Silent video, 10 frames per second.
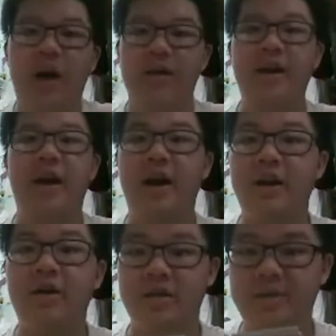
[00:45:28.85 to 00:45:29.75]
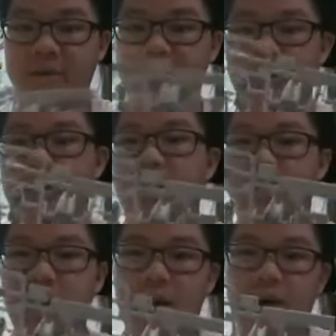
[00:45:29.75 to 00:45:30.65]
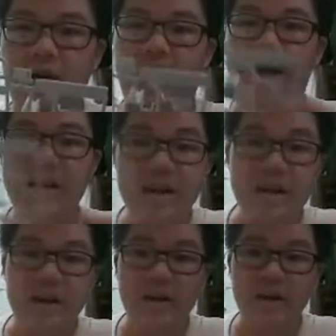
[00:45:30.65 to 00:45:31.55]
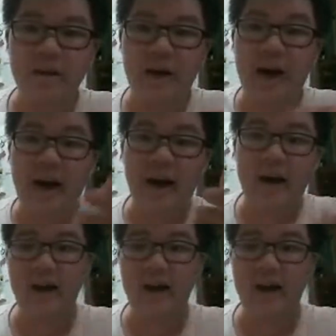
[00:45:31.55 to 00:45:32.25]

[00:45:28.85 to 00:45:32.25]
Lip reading: Yeah, I know, it's buffering a lot. I need a